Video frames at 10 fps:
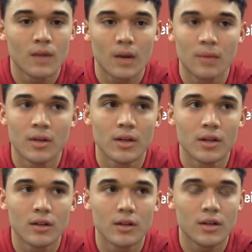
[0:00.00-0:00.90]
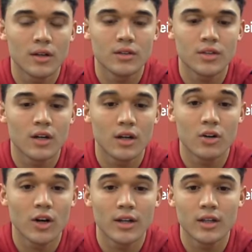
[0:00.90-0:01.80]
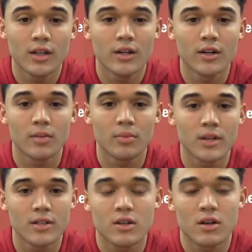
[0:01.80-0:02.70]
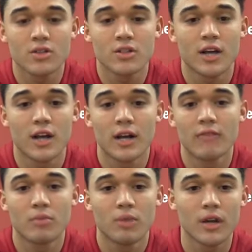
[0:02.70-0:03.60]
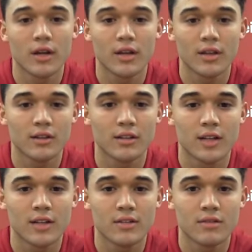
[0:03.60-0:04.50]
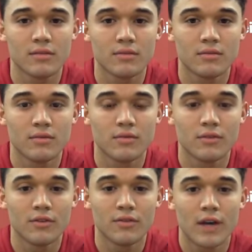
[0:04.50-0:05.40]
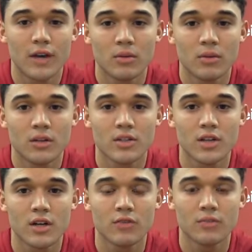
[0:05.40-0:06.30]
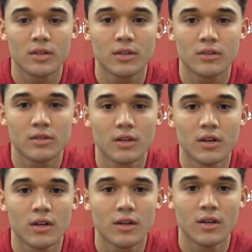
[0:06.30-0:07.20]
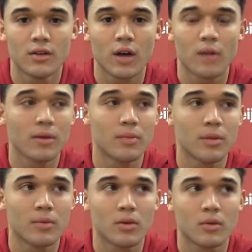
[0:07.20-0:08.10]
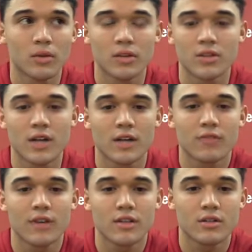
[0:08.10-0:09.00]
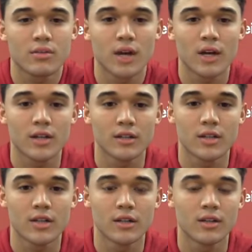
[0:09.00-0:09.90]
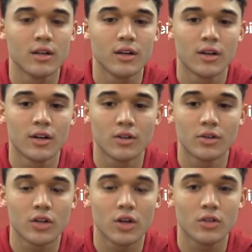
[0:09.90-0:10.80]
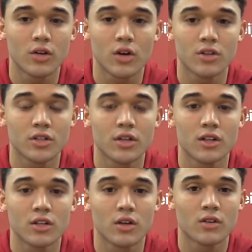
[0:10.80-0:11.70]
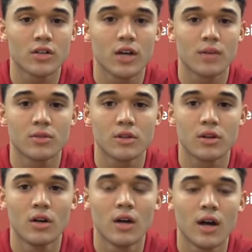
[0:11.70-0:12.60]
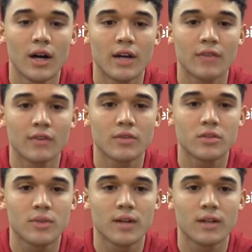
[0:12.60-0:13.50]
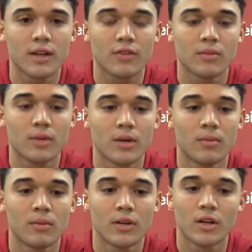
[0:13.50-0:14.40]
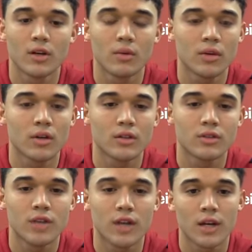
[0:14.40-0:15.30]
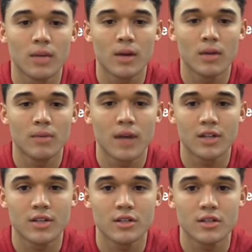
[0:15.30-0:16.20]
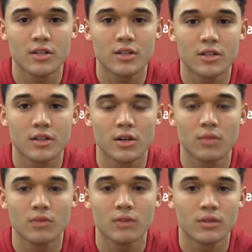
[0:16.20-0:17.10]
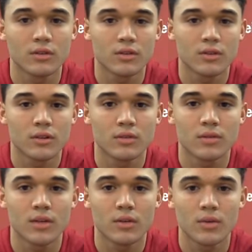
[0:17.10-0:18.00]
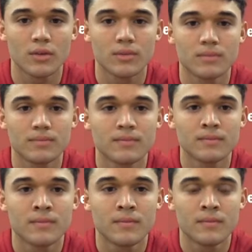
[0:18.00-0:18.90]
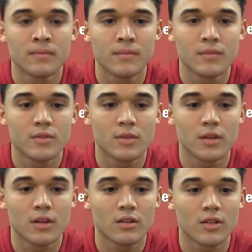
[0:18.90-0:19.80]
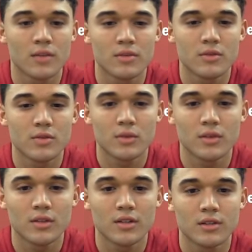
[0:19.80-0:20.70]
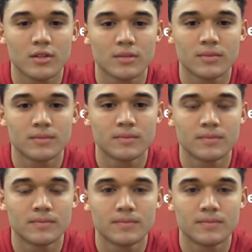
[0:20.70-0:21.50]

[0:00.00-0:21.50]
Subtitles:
I mean, he's a great leader, and he plays as hard as he can every play, and I think that that's invaluable in itself, because, you know, not many people are willing to sacrifice their bodies and, you know, just go as hard as he does all the time. So I definitely respect that from him, but, you know, we're going to try to come out and match his intensity and hopefully, you know, get a win. It's been a long time since we won there, so. Yeah.